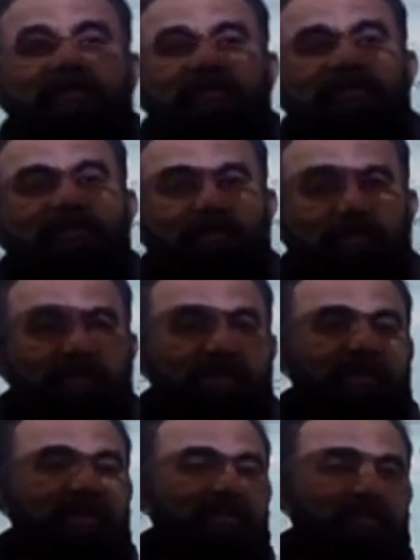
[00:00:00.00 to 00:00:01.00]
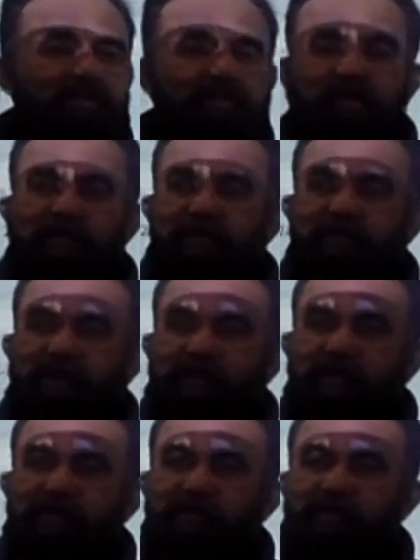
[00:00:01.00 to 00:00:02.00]
So you can take those numbers
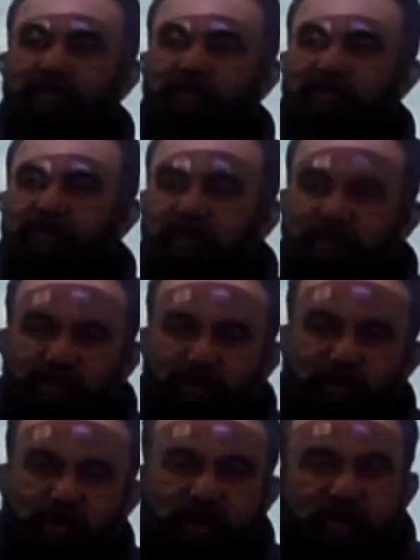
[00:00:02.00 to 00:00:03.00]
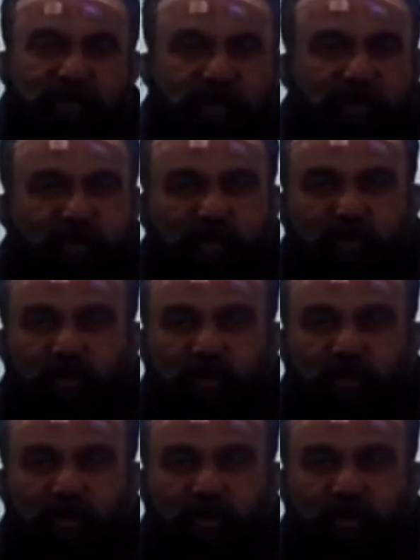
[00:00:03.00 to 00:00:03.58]
5.22, 5.28, 5.28,